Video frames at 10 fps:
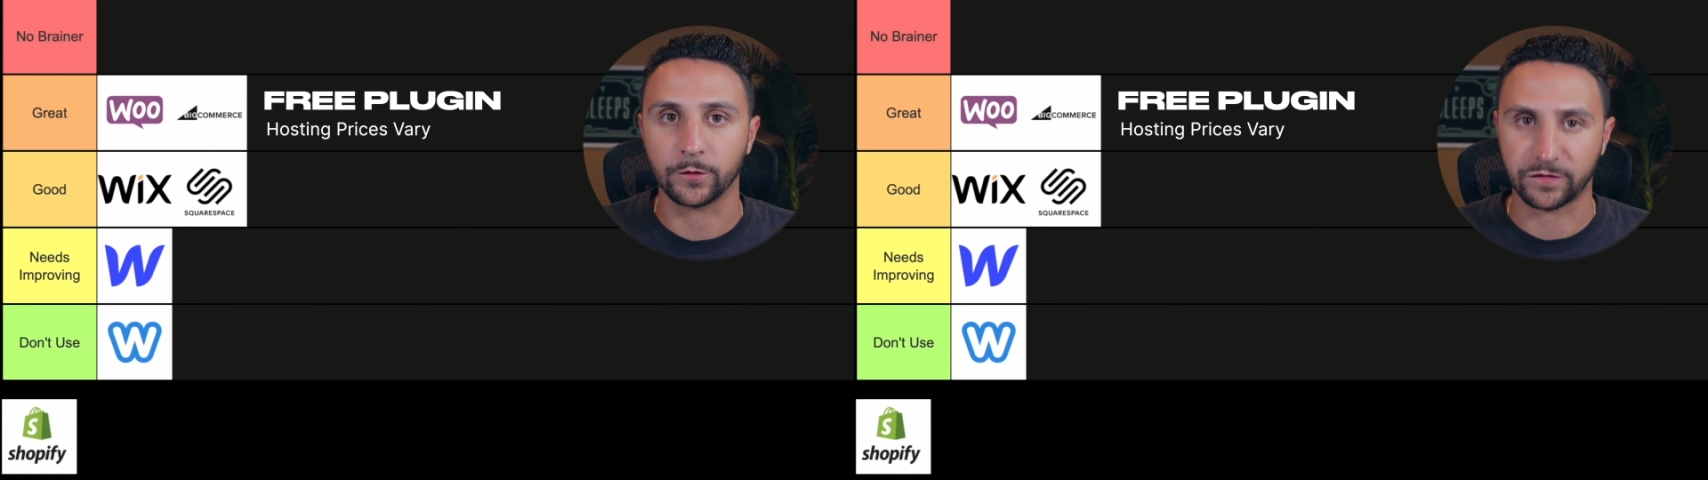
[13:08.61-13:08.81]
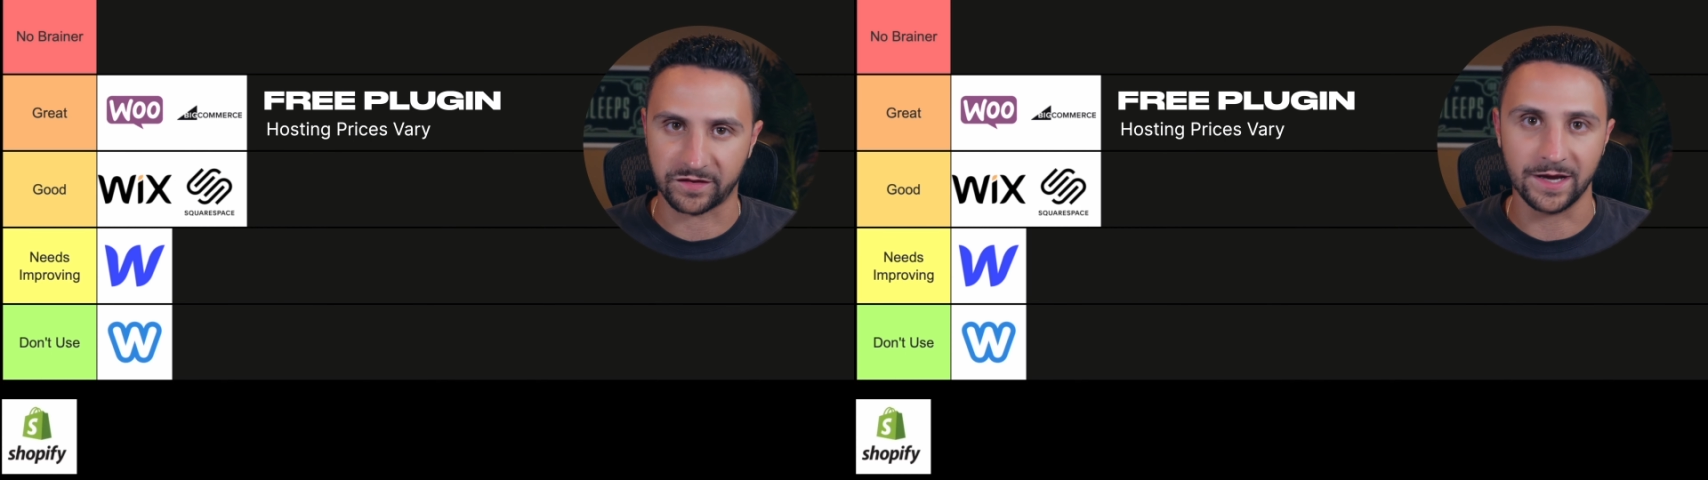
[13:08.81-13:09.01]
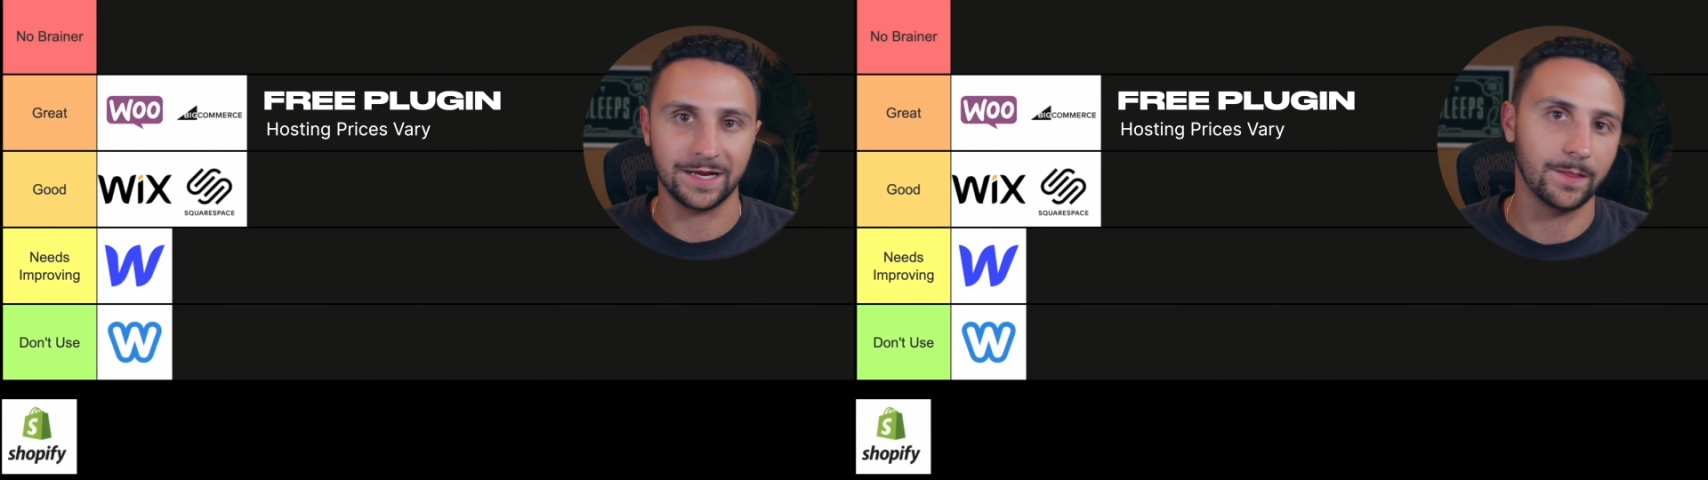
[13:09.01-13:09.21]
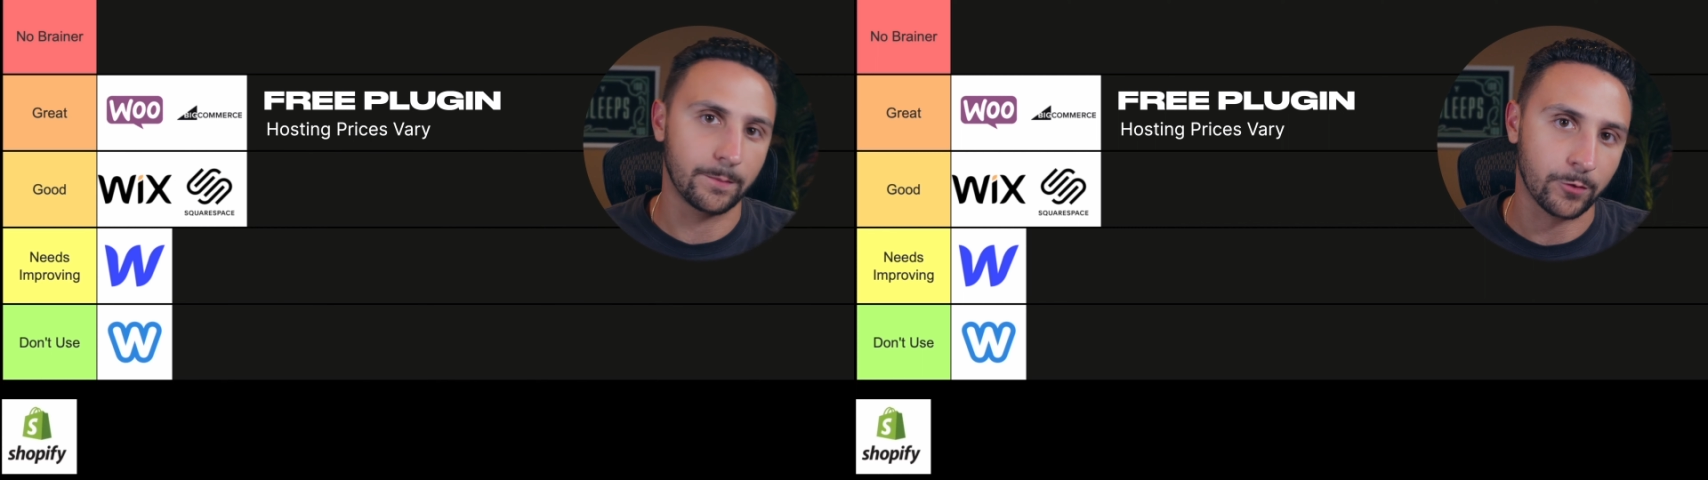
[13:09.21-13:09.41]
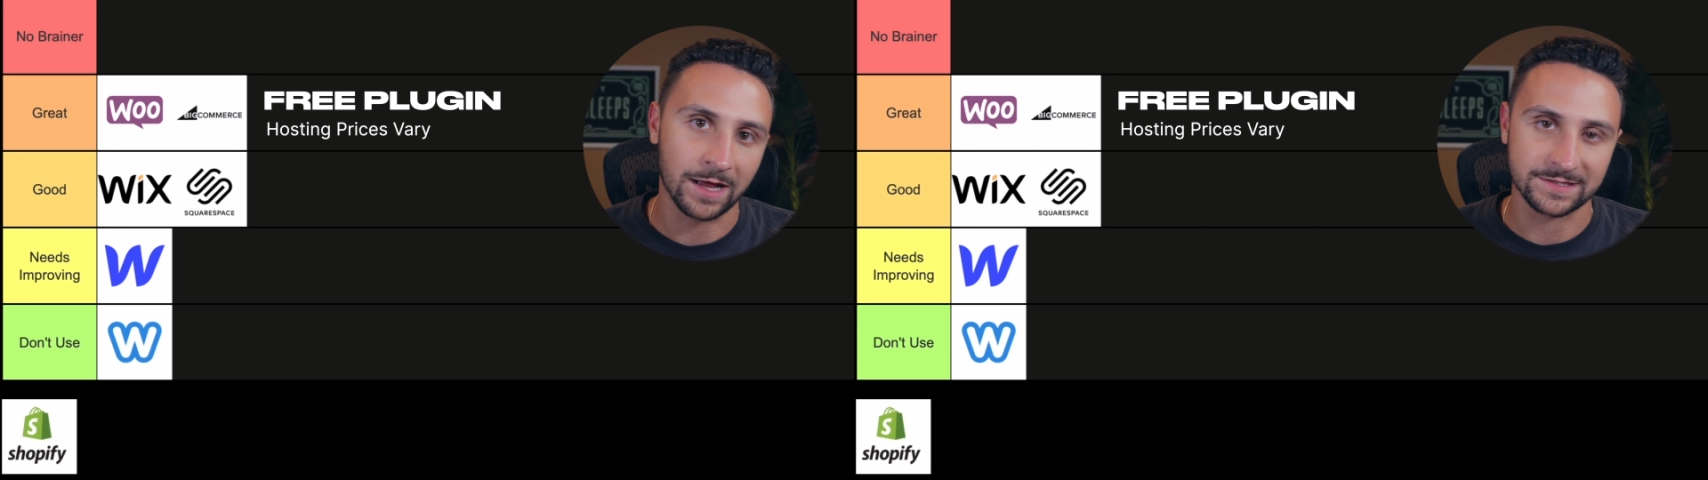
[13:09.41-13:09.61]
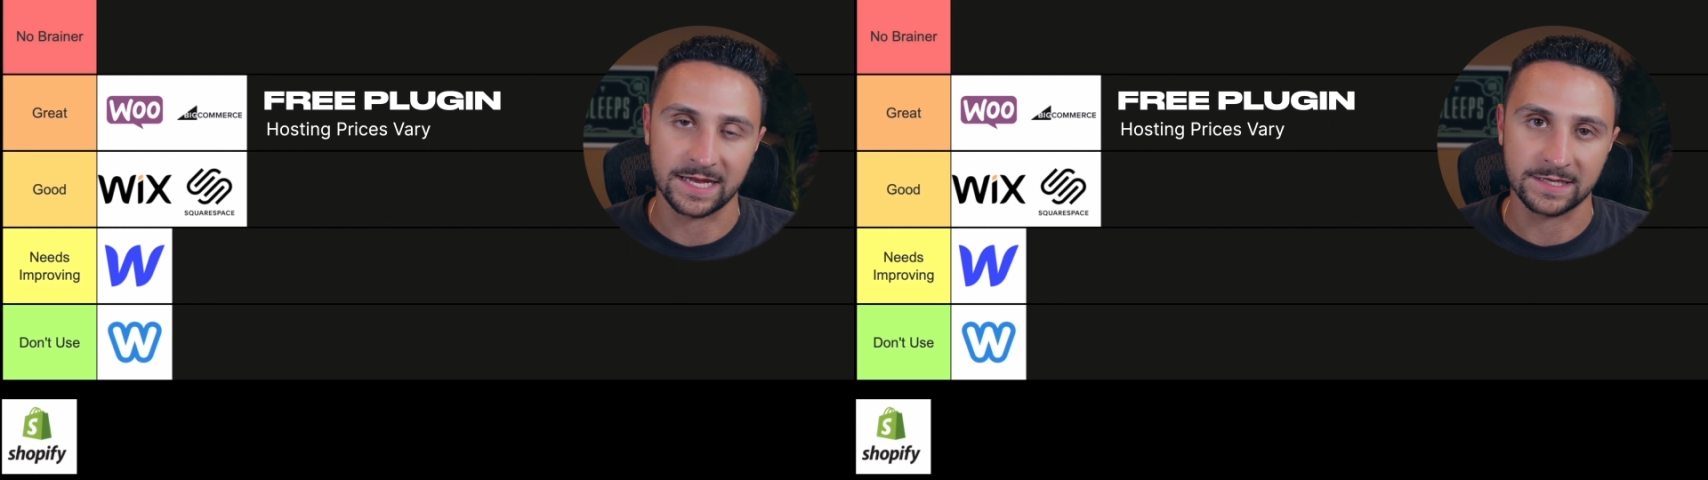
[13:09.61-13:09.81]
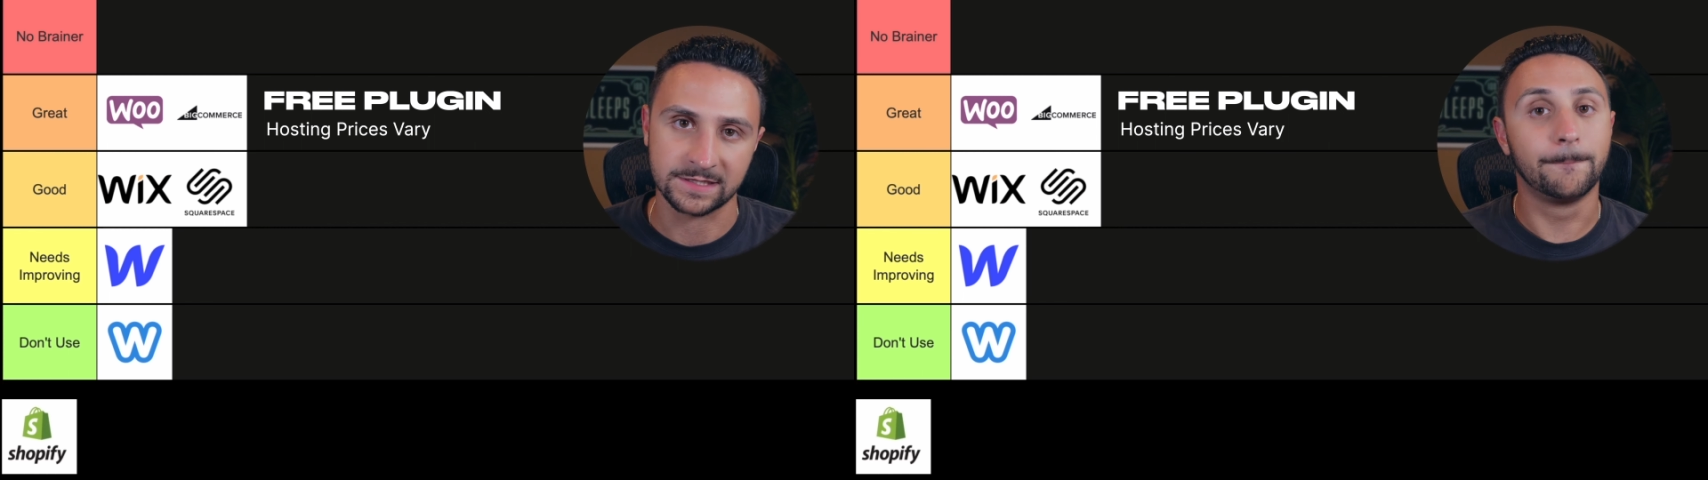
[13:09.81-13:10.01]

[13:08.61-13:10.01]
your site in the process.